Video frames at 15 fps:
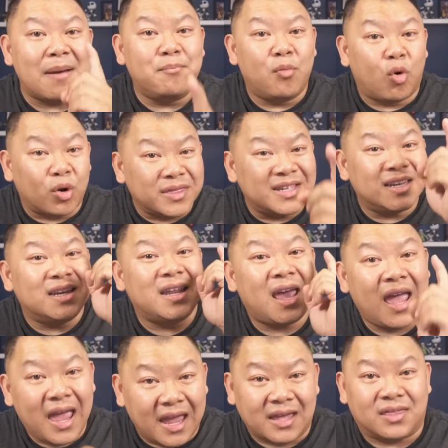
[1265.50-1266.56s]
by more than an
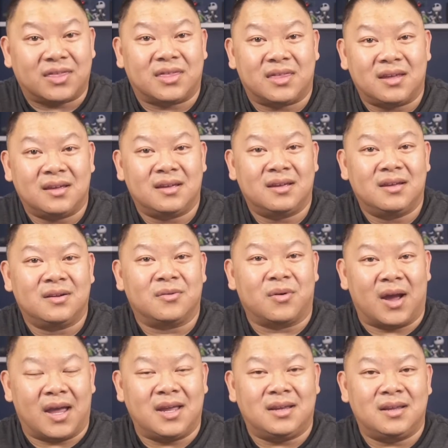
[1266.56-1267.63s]
eighth,
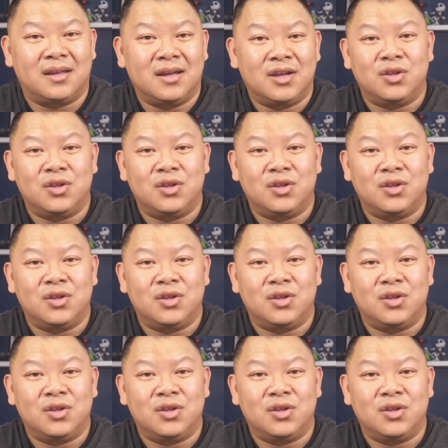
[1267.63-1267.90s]
right?